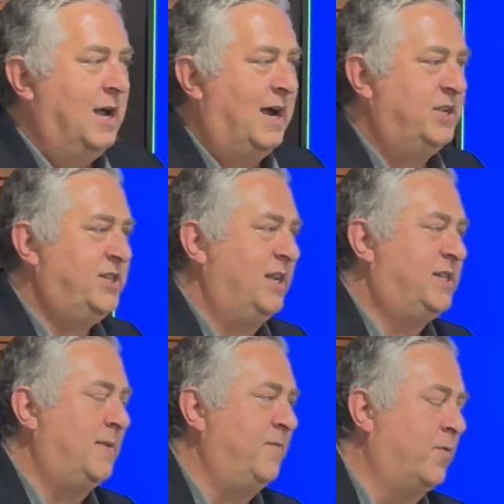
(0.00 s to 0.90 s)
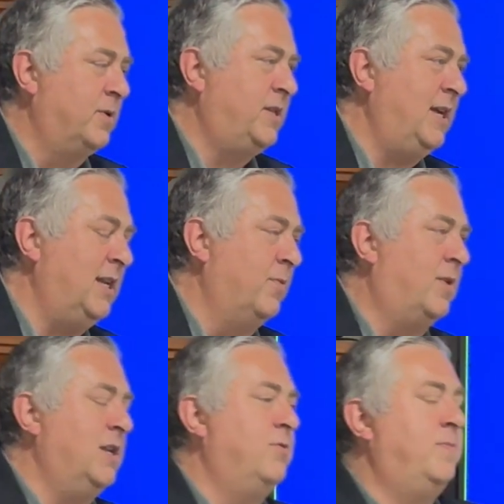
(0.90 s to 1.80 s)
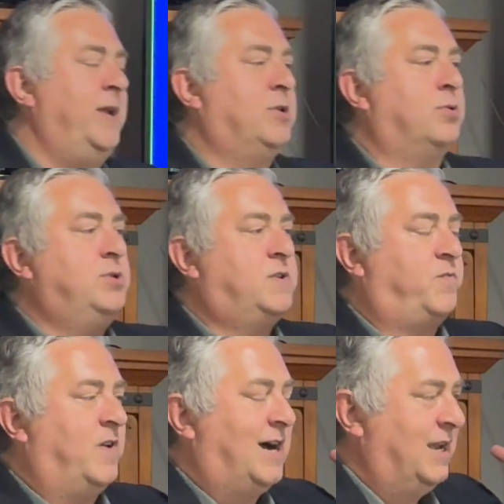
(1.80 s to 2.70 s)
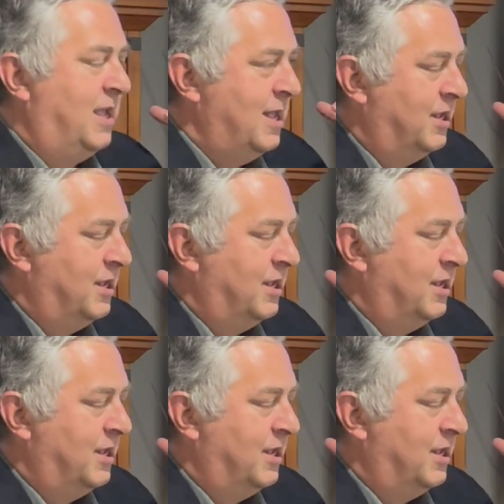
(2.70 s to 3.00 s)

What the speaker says: Isaiah 7, 14, the one who would be crucified.